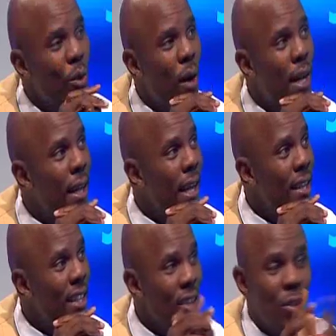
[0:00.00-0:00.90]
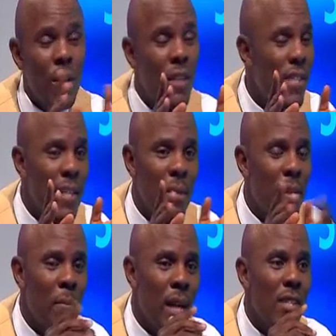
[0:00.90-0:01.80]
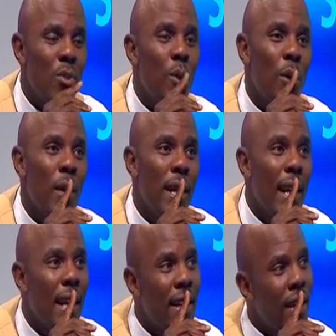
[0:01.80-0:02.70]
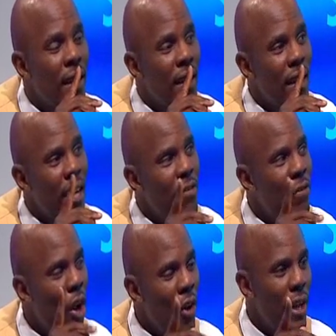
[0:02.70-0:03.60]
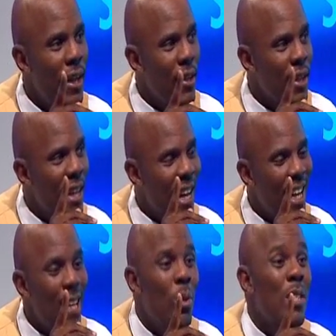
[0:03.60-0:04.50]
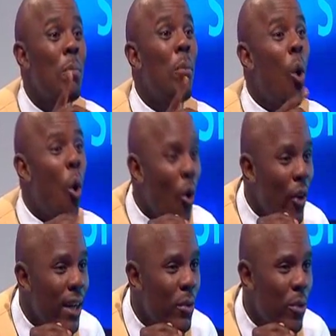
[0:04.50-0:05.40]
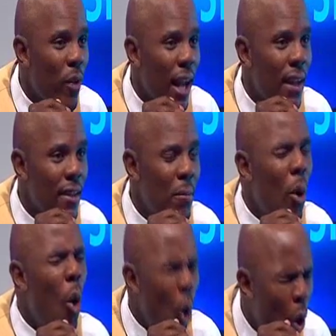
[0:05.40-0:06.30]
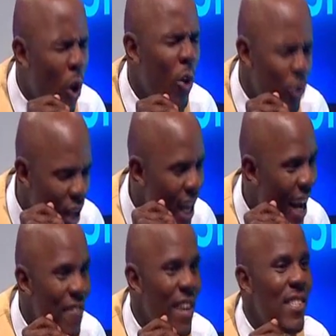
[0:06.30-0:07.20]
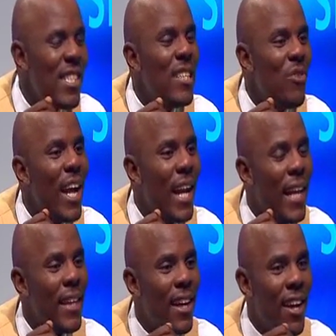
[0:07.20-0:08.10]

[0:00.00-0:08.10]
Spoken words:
one day. You wouldn't have seen me, but I saw you the one day in Florida. It was pouring with rain. Pouring. Yeah. I've never seen rain like that.